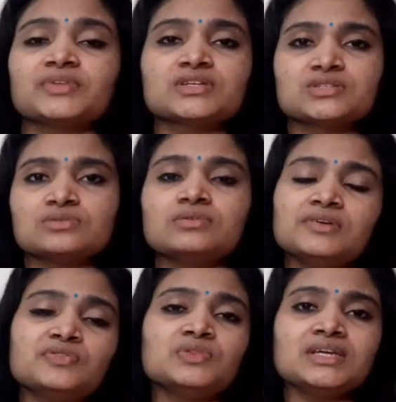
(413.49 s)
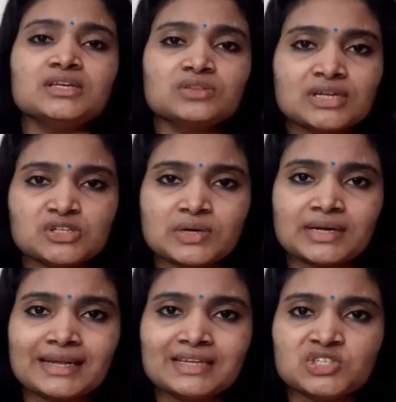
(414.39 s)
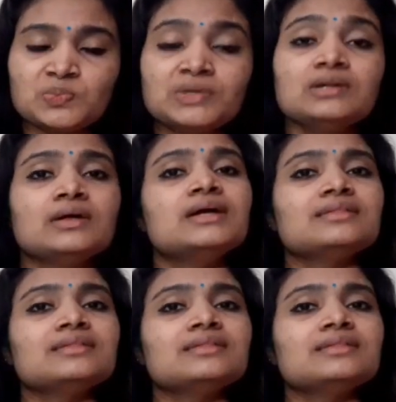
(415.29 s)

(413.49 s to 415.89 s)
So if you think that you are eligible,